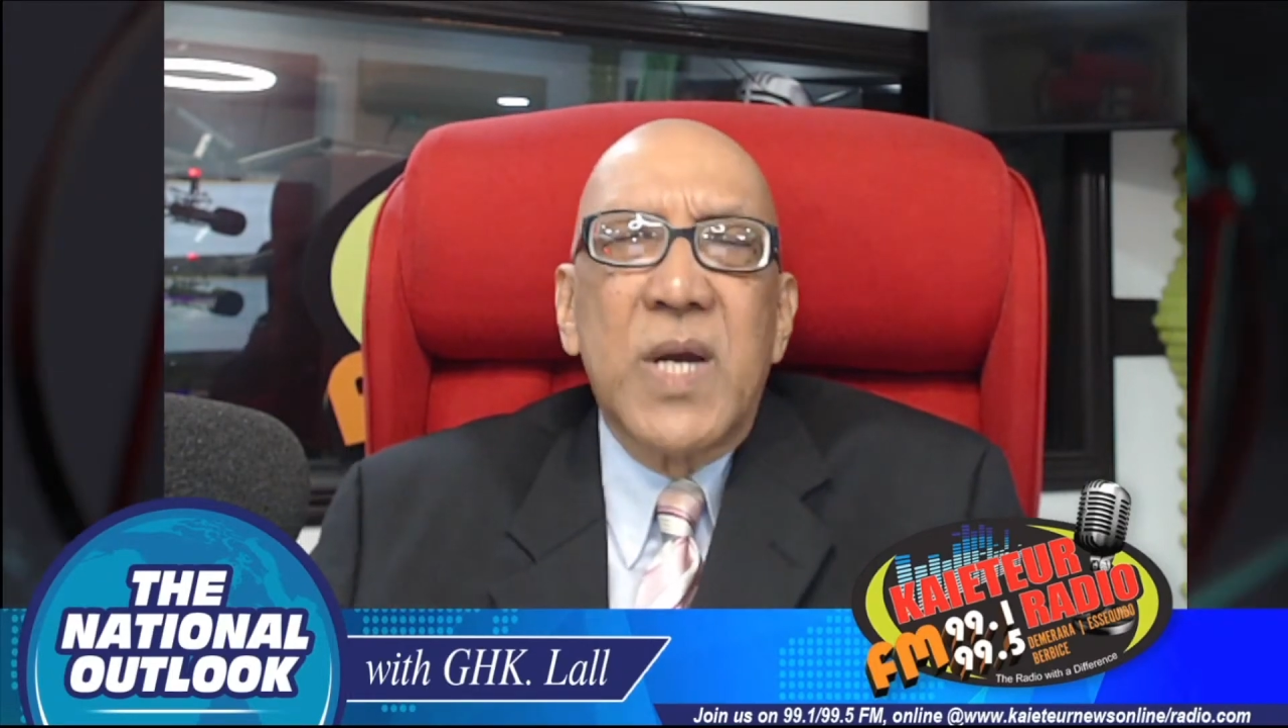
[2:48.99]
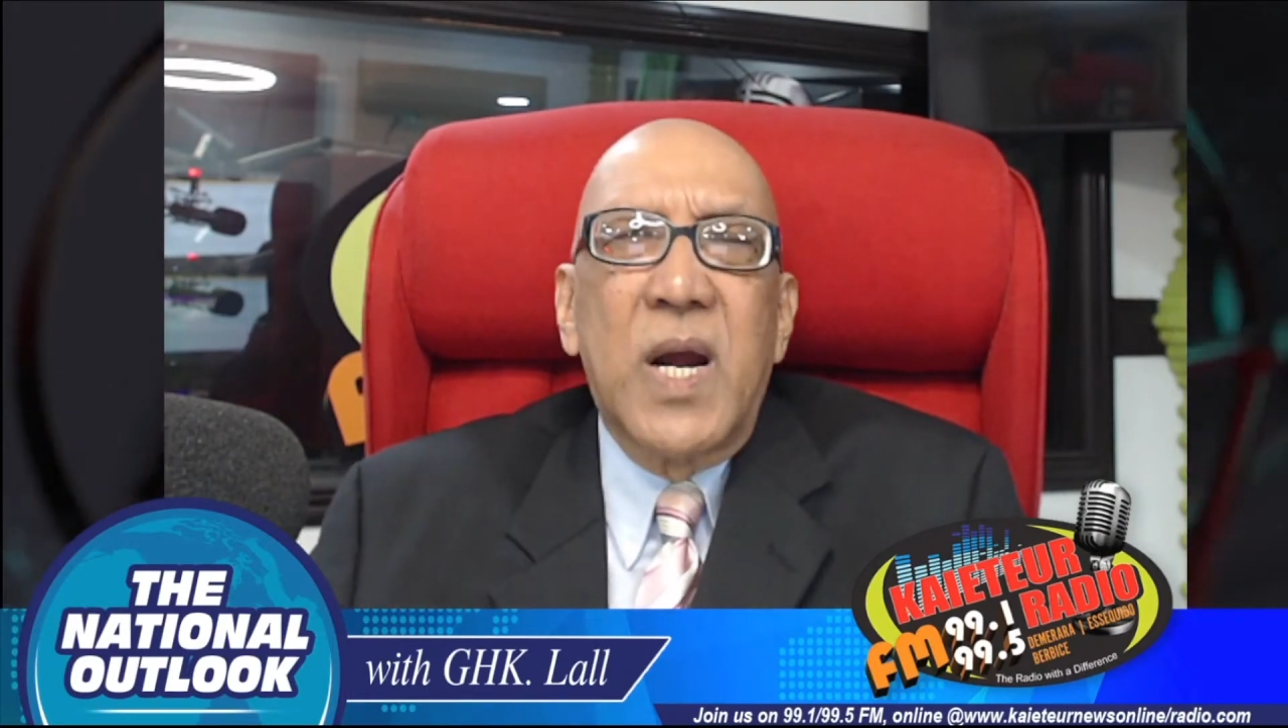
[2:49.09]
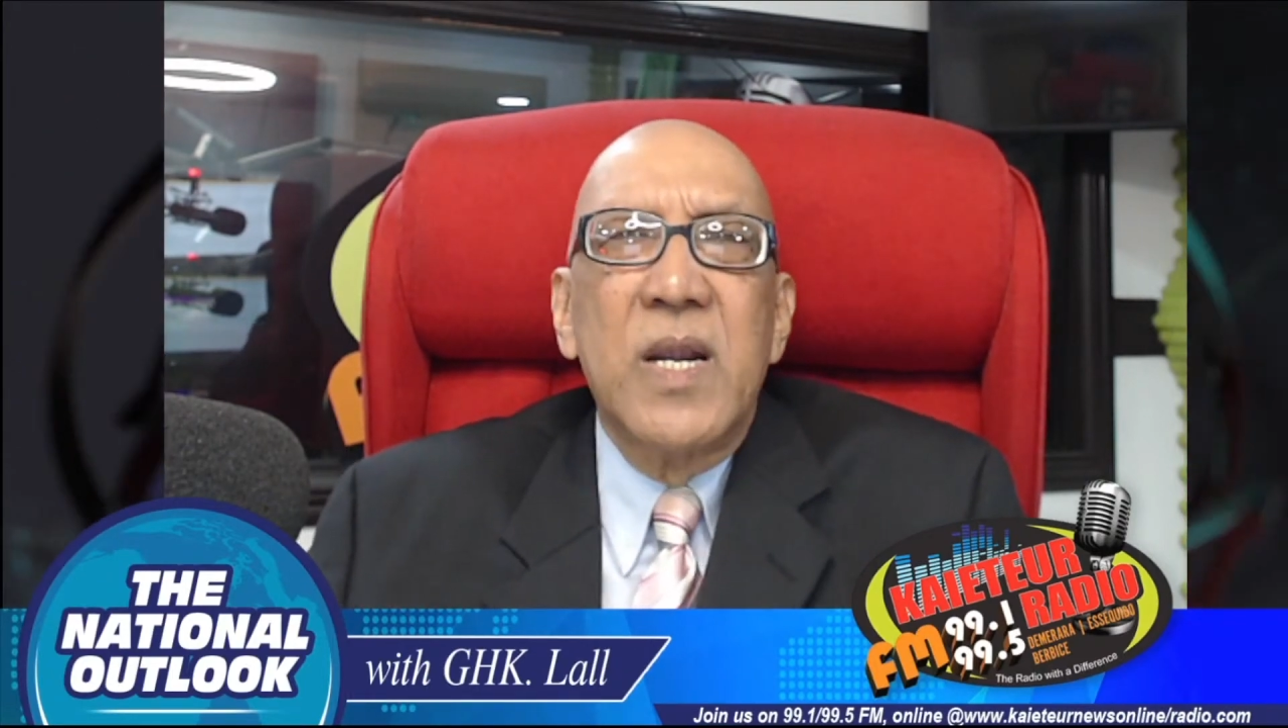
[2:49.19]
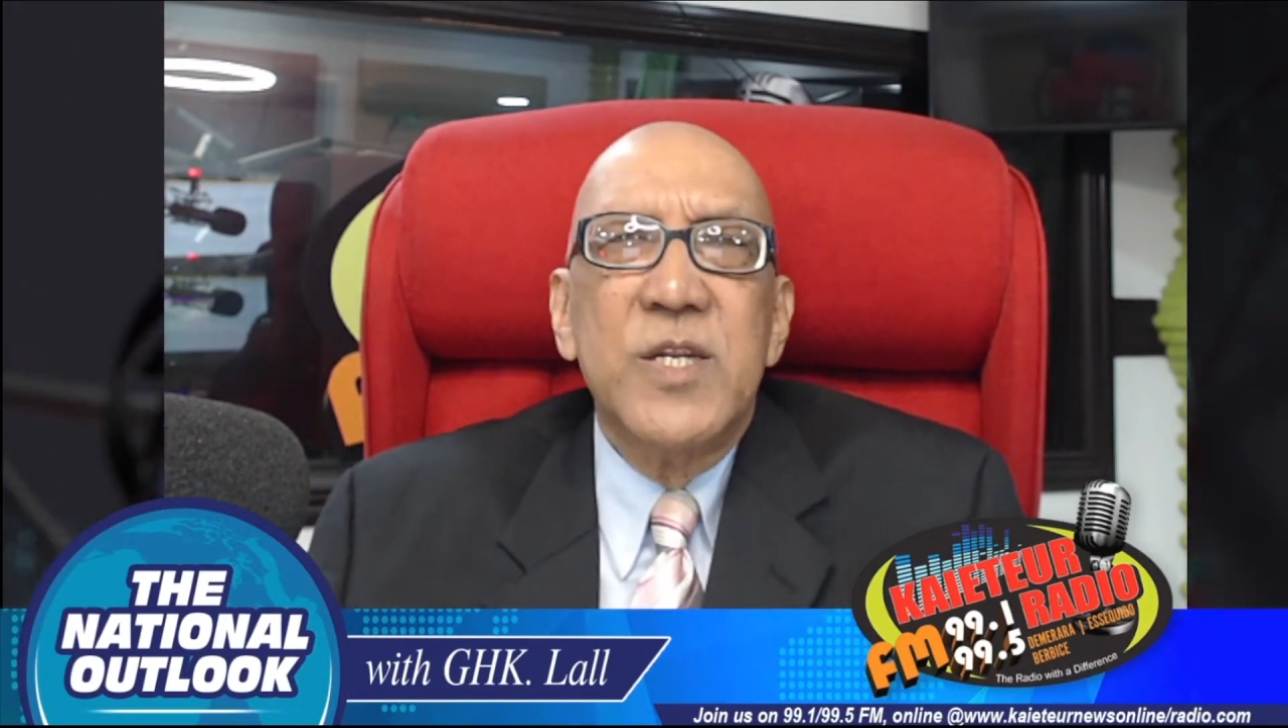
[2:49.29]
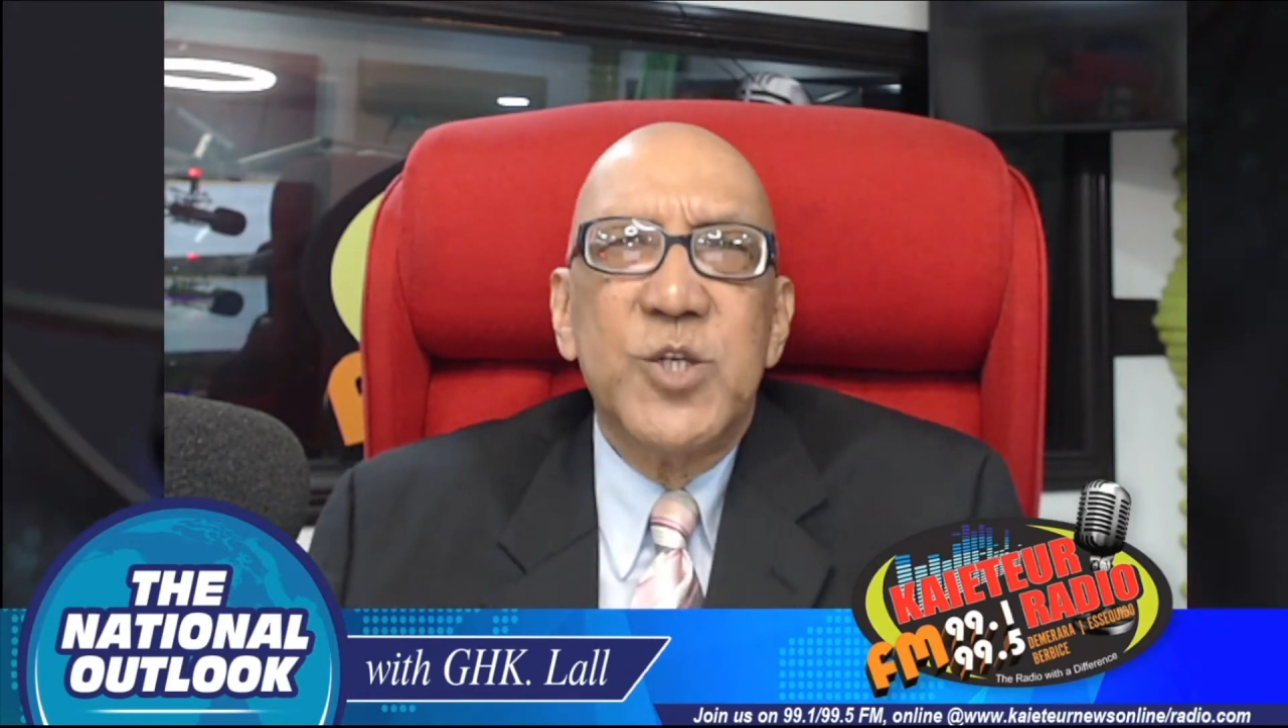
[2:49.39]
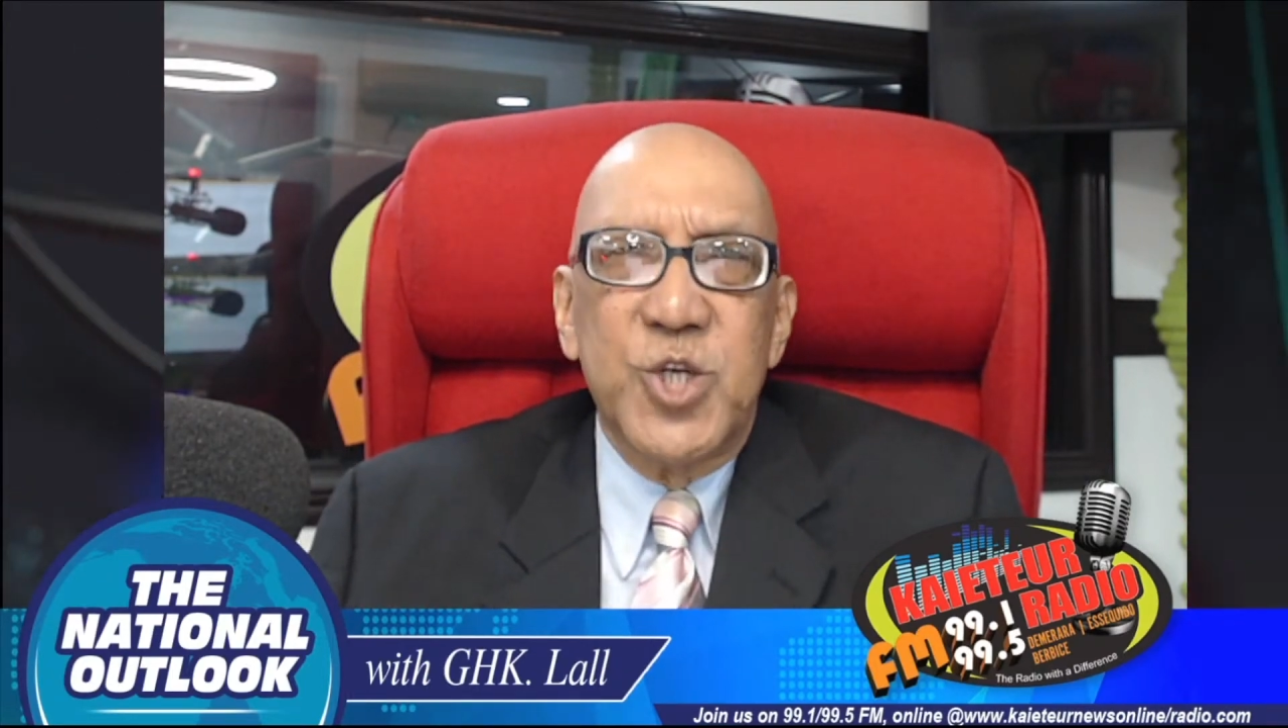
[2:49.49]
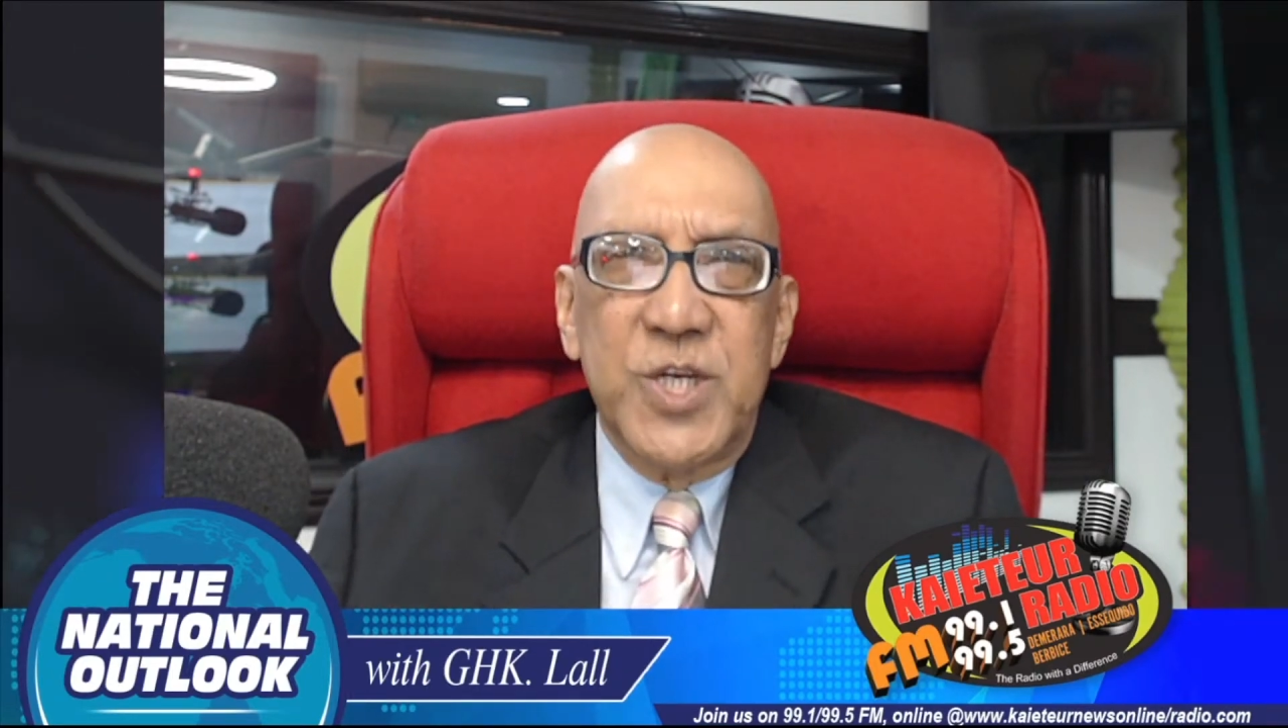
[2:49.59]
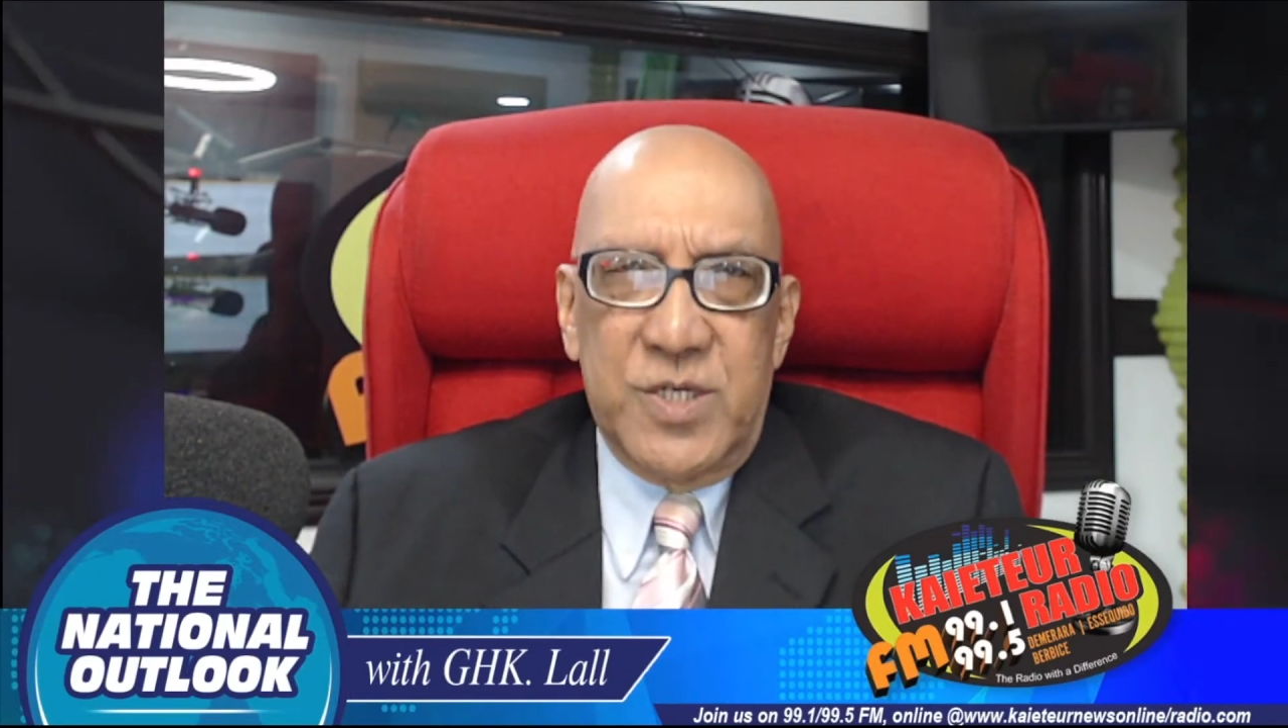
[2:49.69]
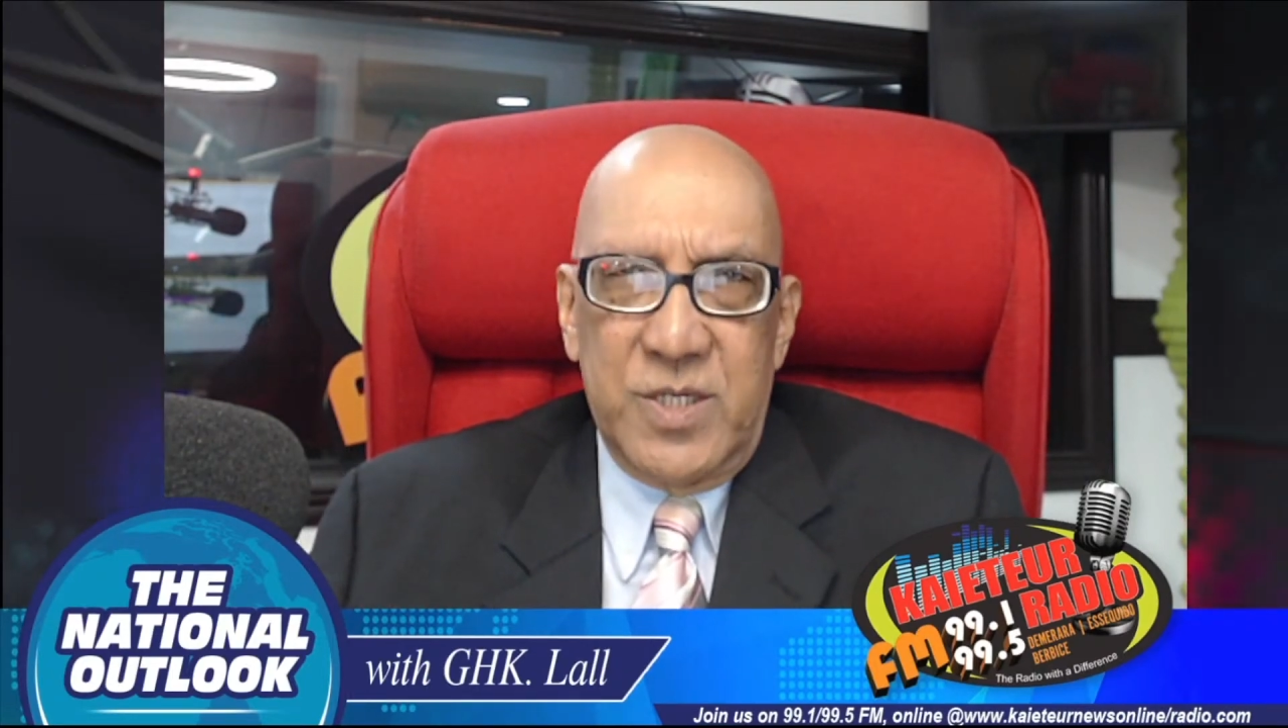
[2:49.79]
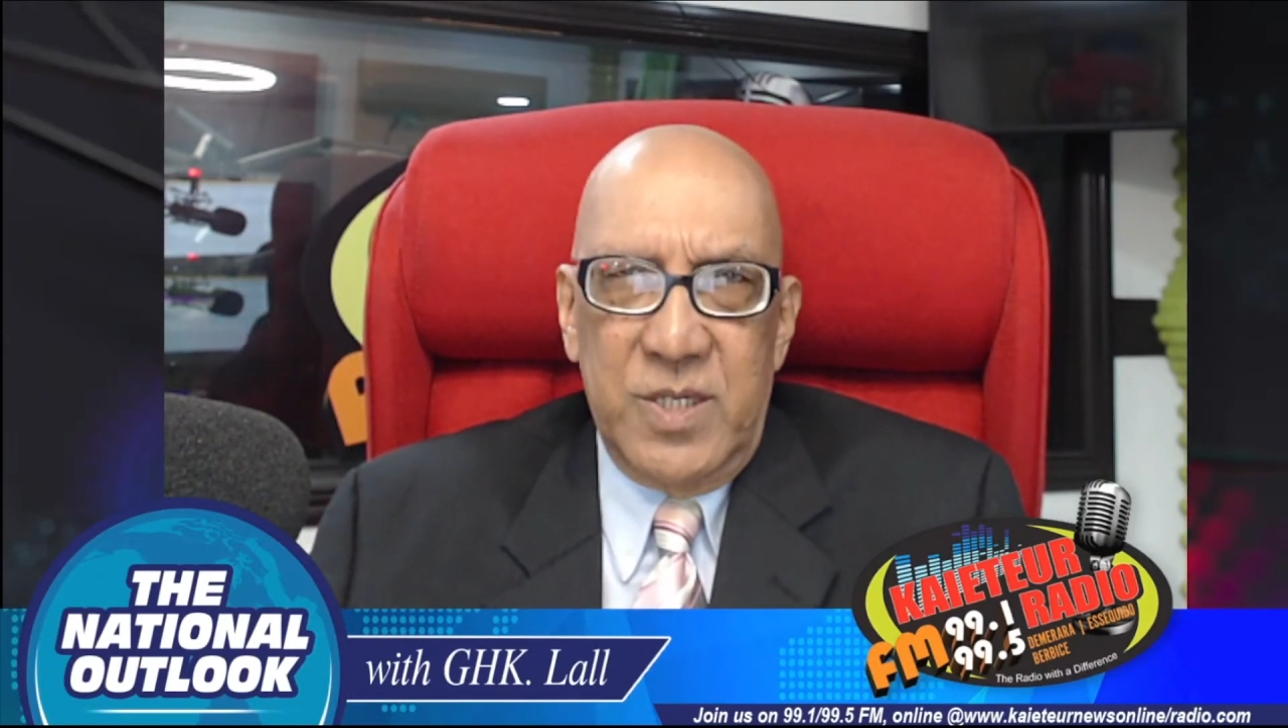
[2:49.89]
are
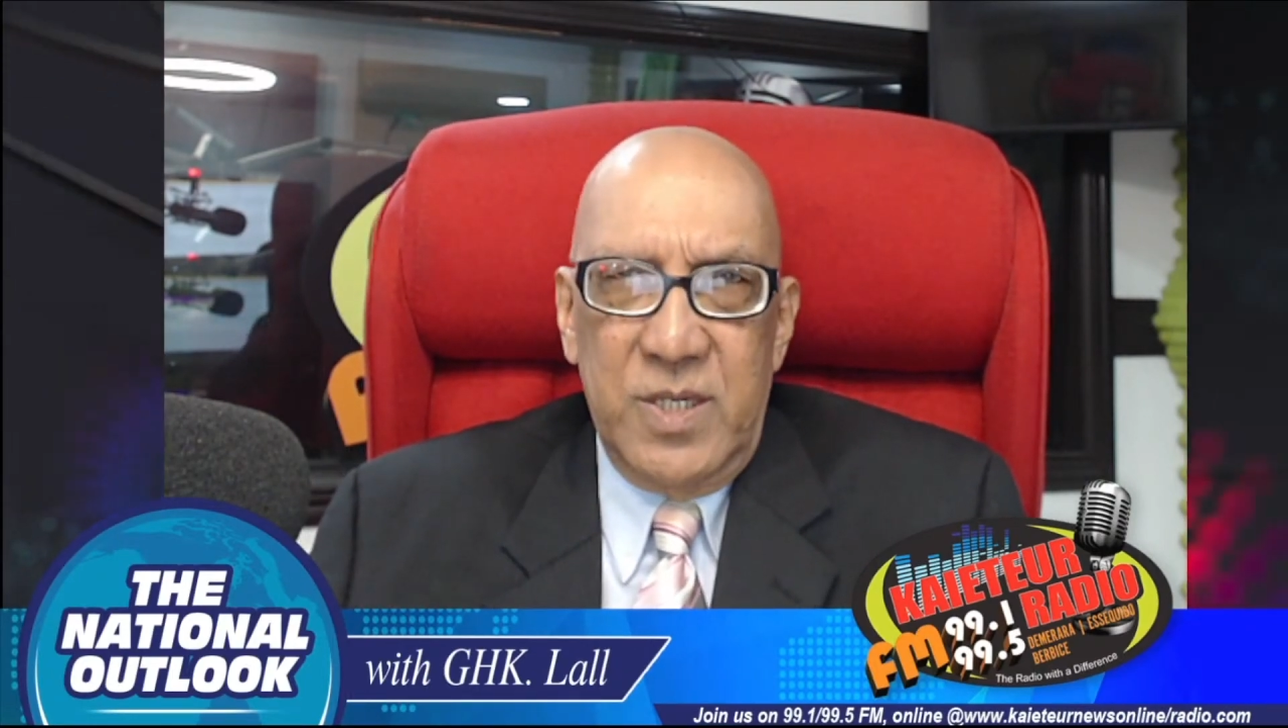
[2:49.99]
legit,